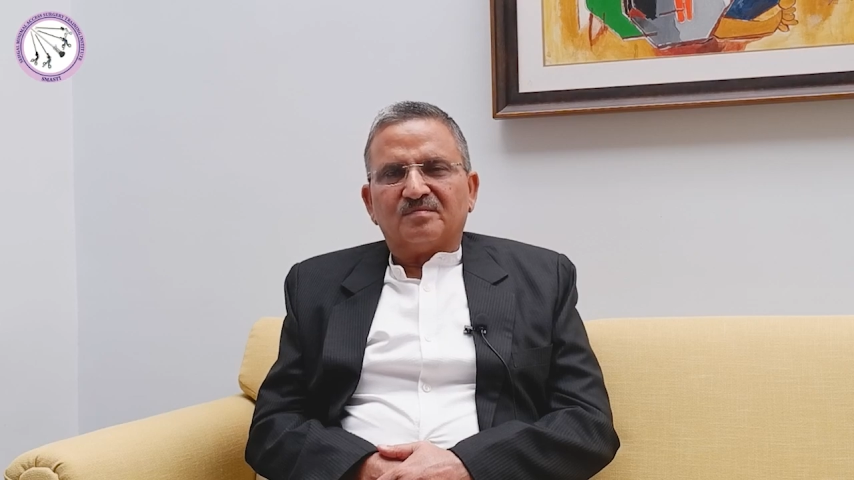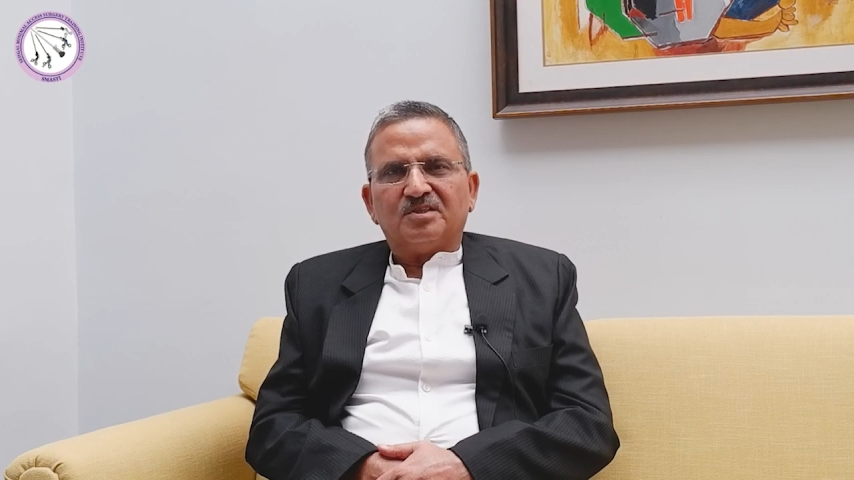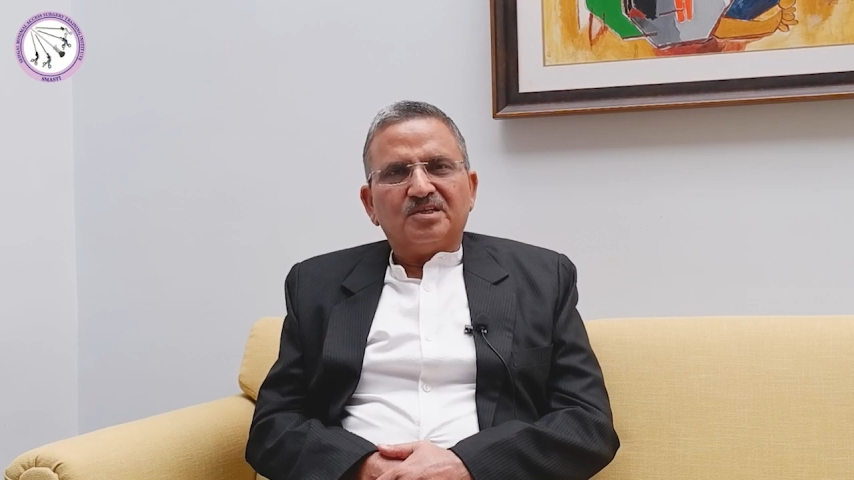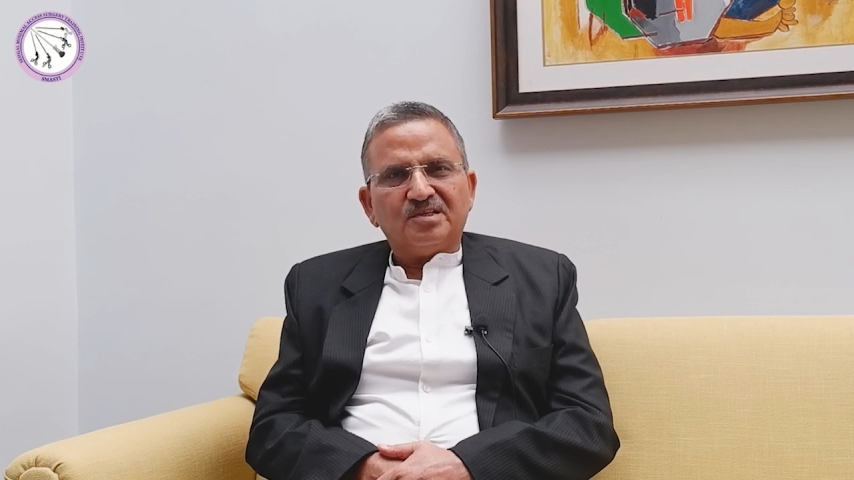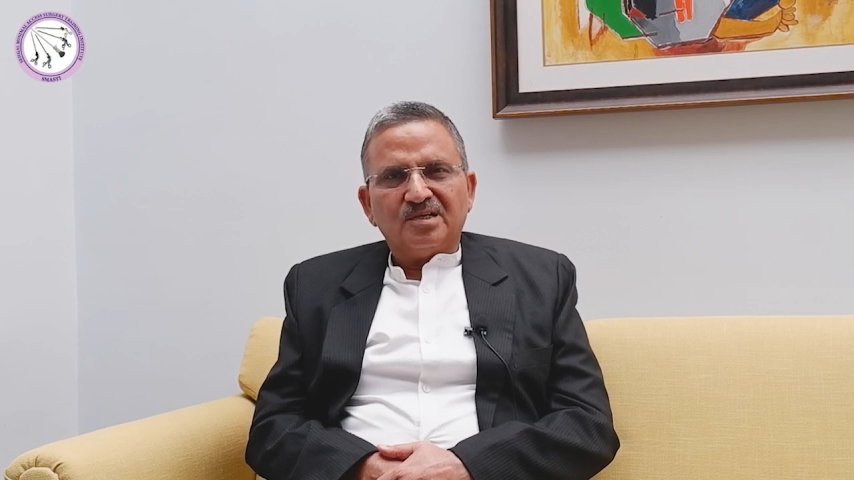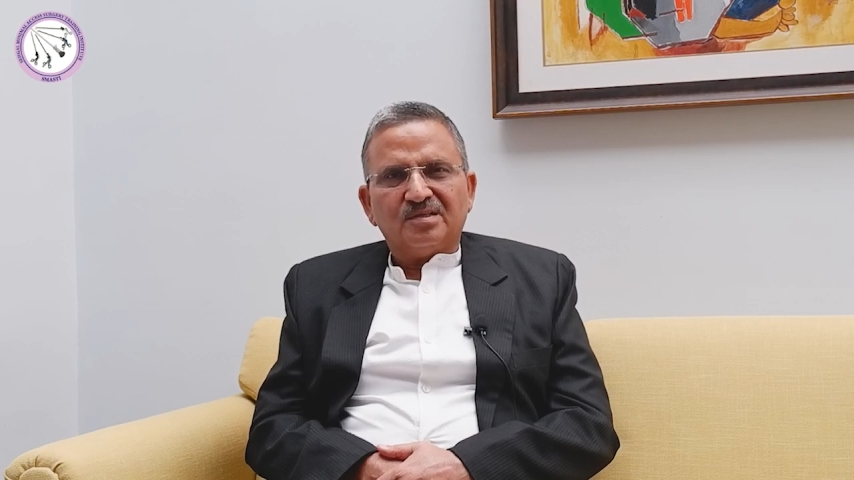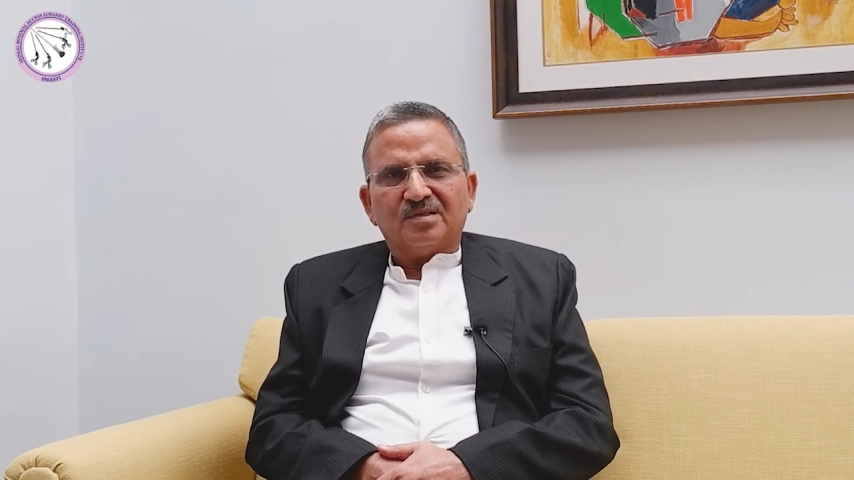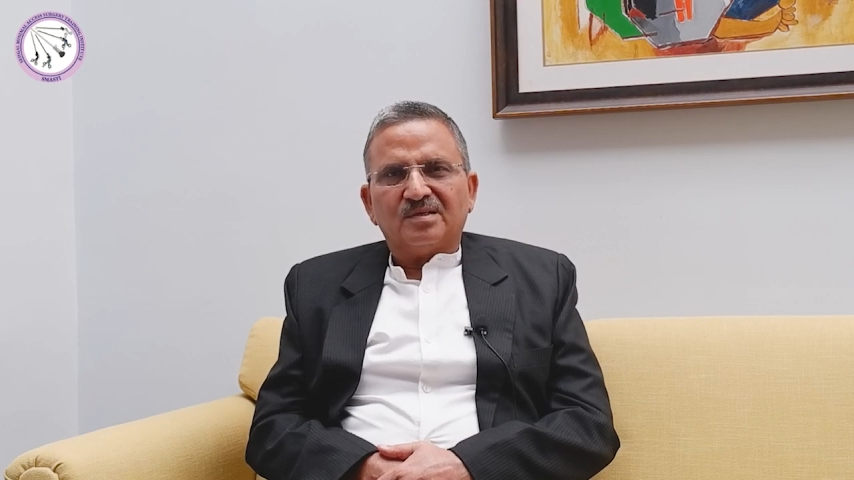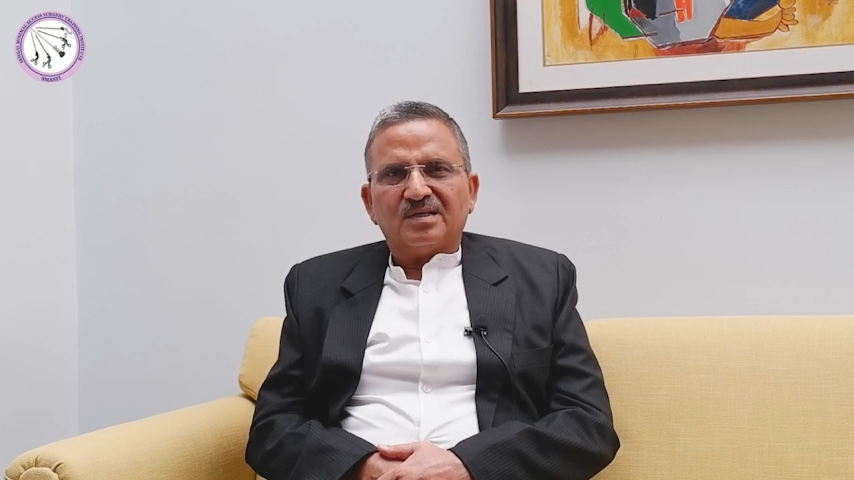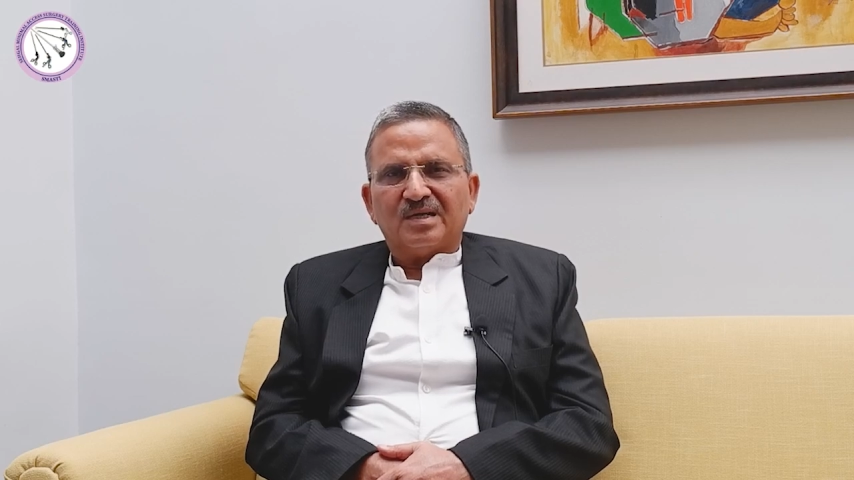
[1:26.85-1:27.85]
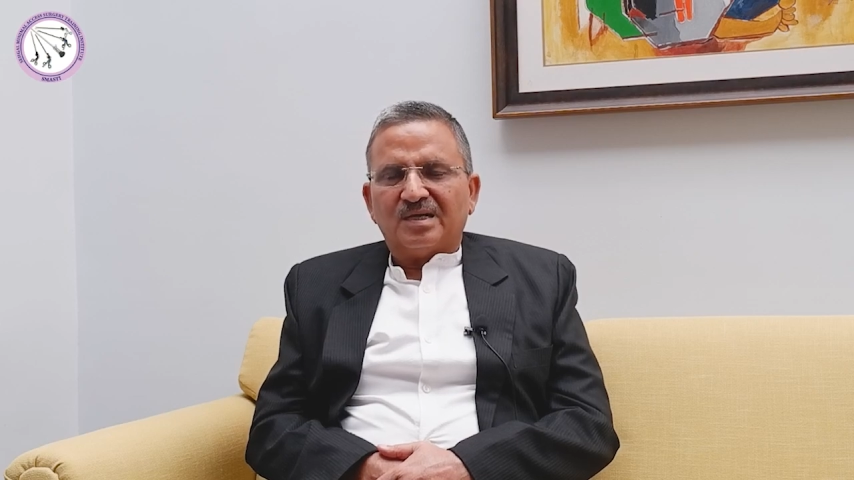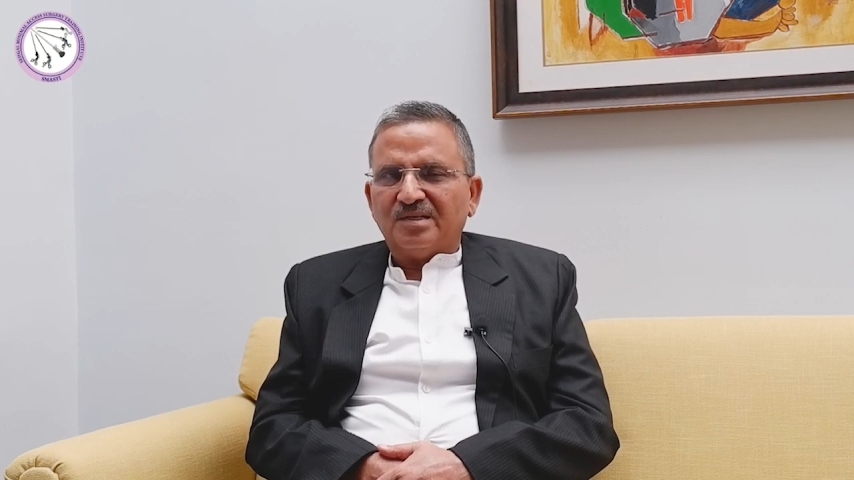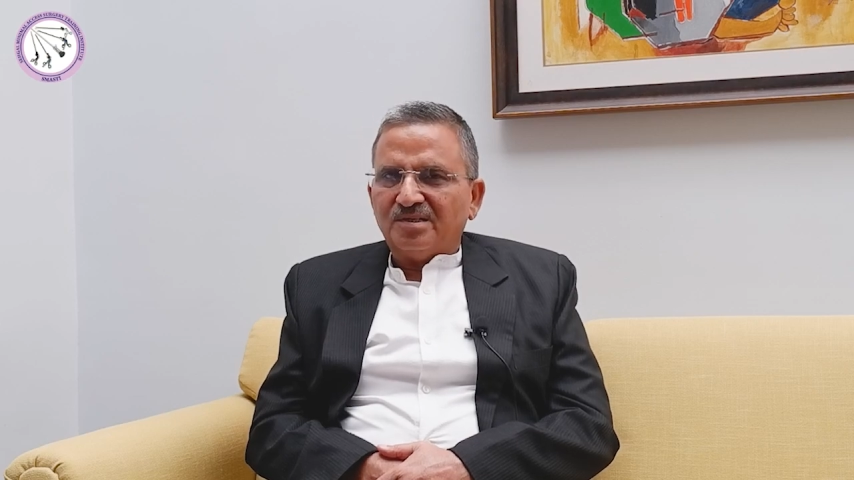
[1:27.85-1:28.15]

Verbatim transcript: with Indian and